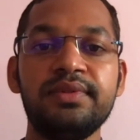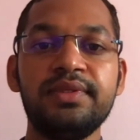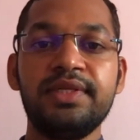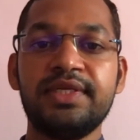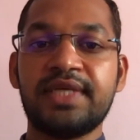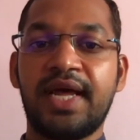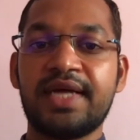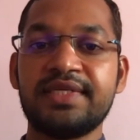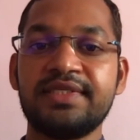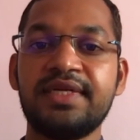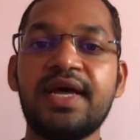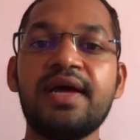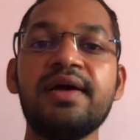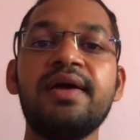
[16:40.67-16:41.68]
This
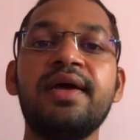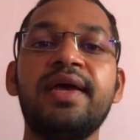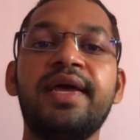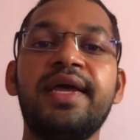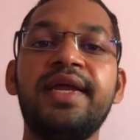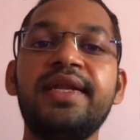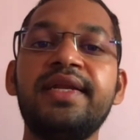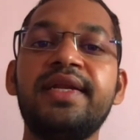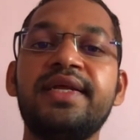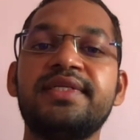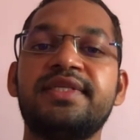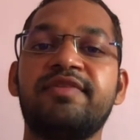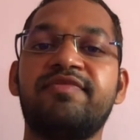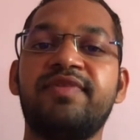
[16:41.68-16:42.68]
asana
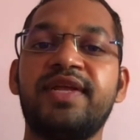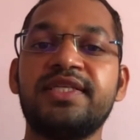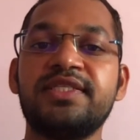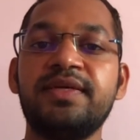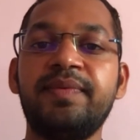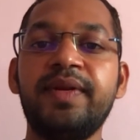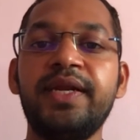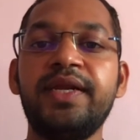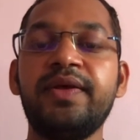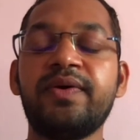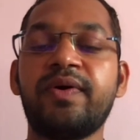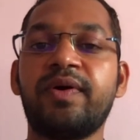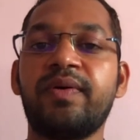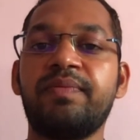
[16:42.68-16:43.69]
increase the flexibility
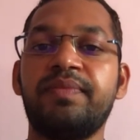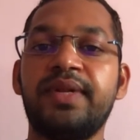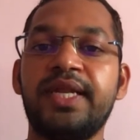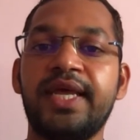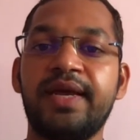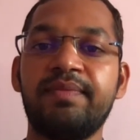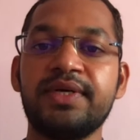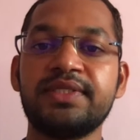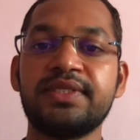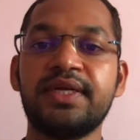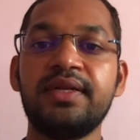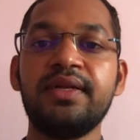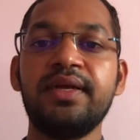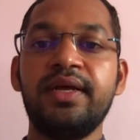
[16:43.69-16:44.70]
of leg muscle,